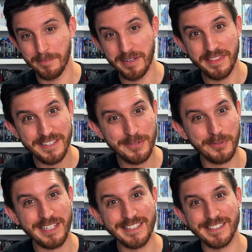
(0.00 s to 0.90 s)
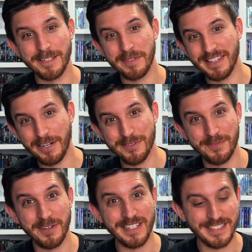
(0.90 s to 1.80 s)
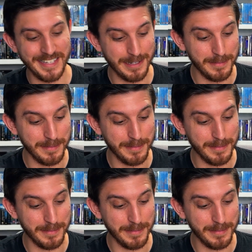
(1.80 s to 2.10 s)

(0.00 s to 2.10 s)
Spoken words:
but this release is something that I was very excited